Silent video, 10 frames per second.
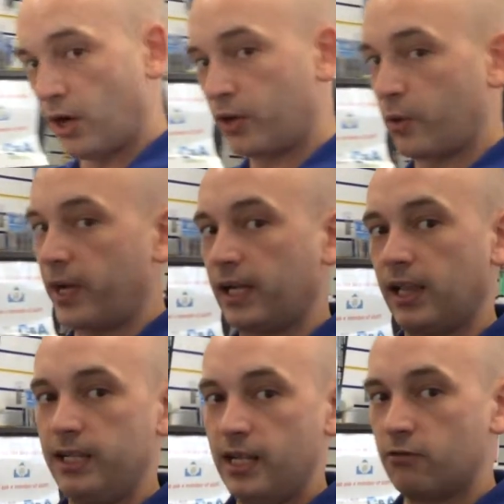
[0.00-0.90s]
going to
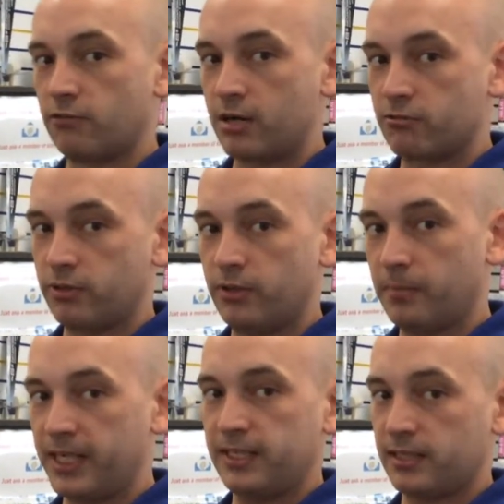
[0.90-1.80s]
quickly run through the
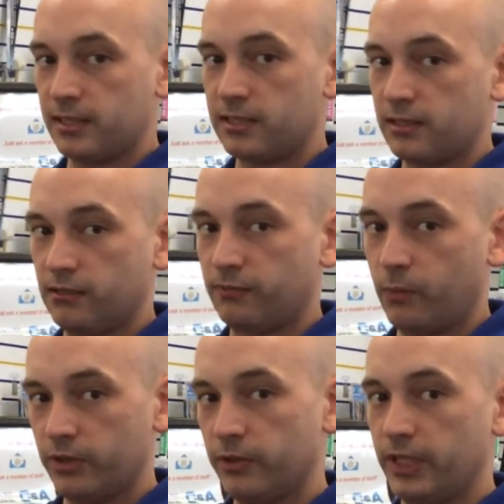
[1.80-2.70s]
basis of
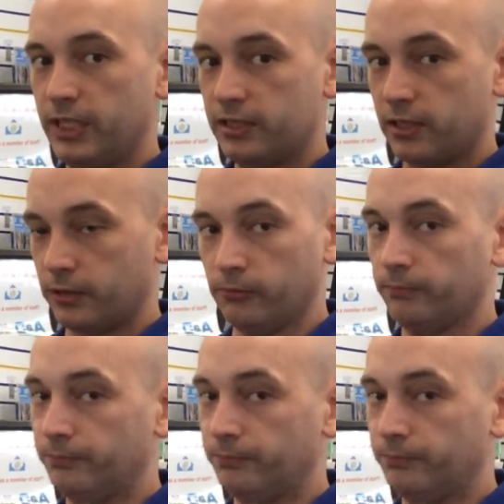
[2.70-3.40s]
what you need to do.